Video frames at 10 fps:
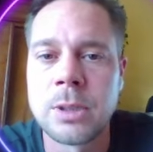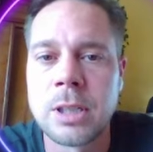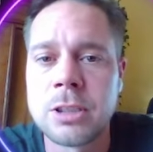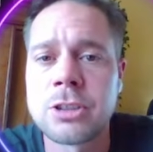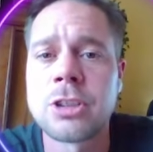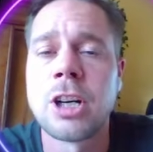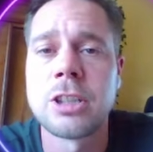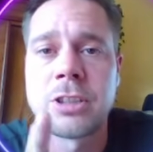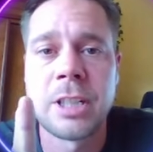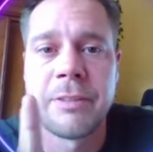
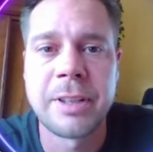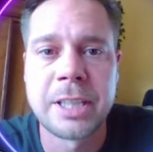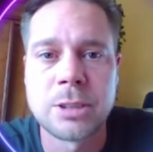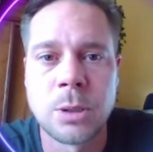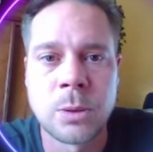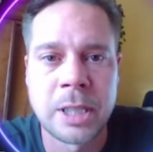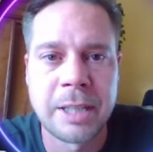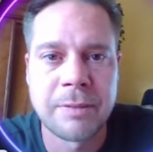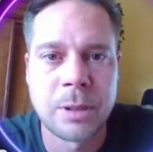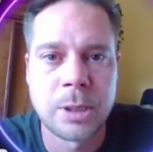starts living its own
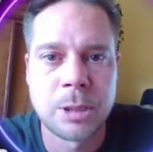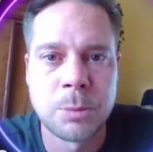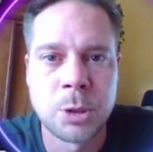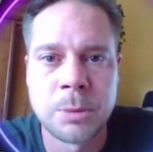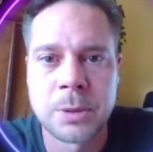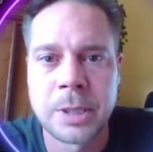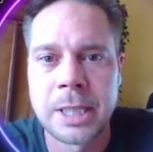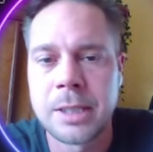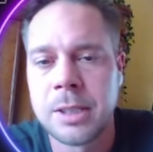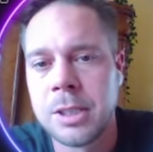life now at the moment,
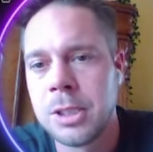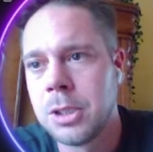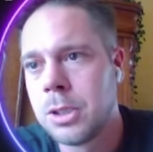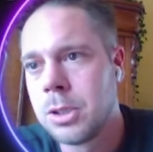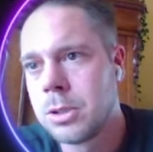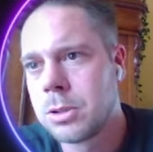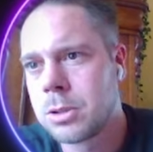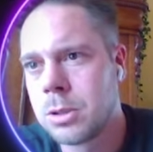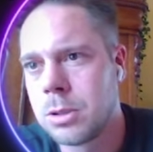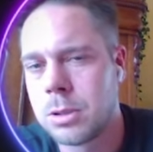right?
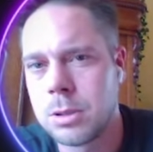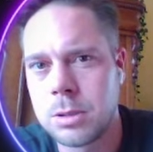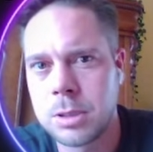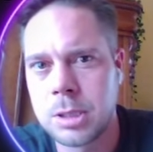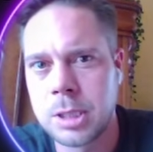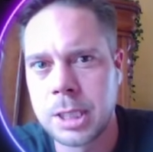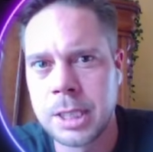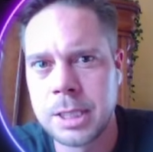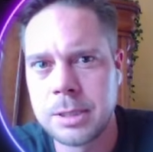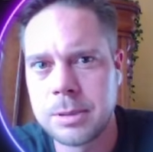So
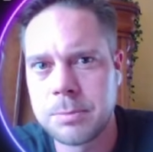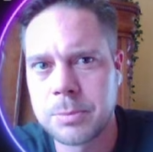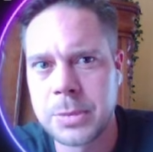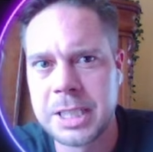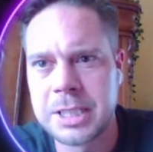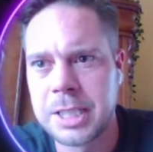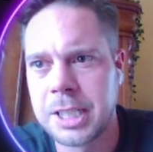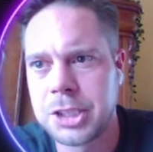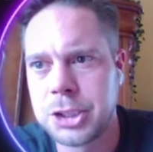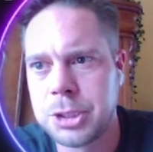again, price
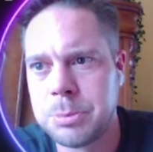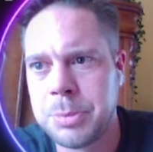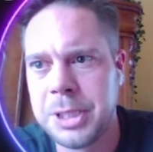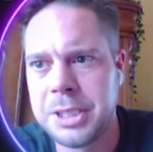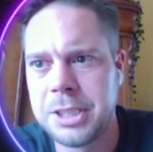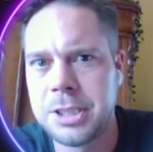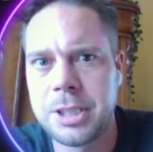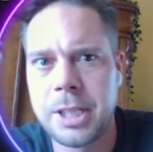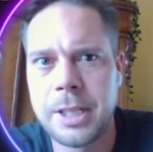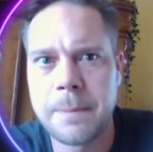action,
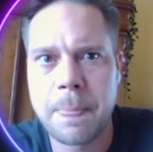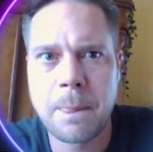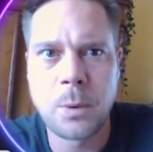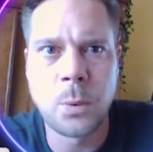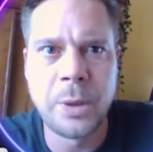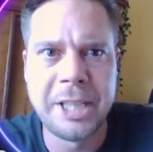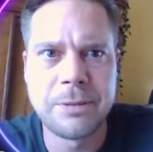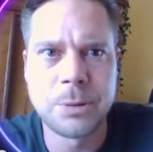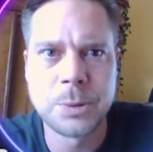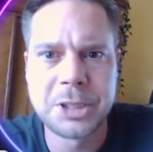BTC, wait
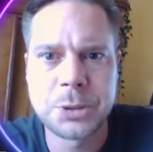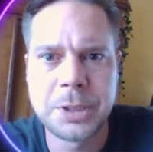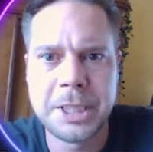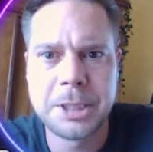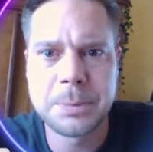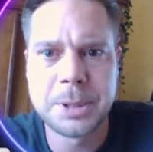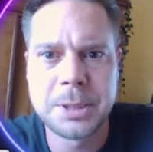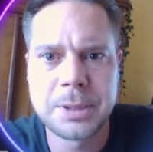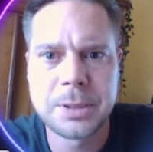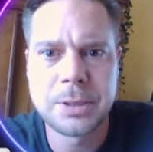for
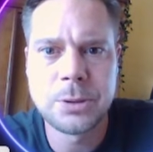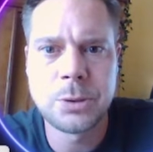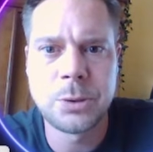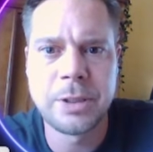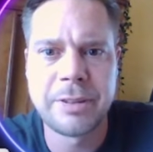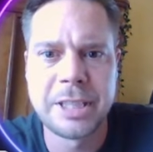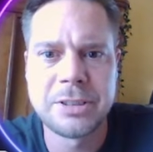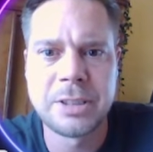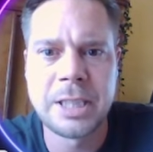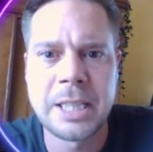retracement to
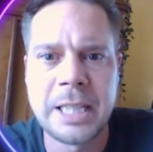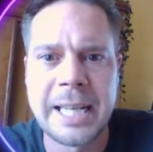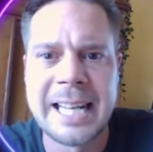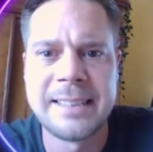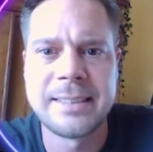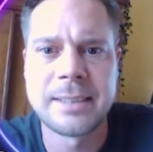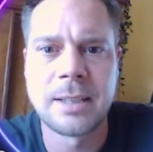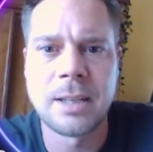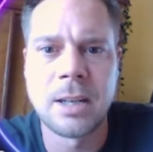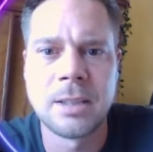eventually
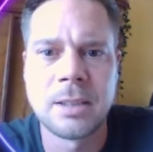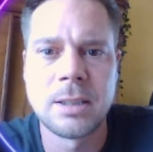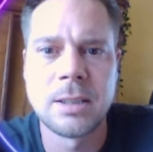enter on the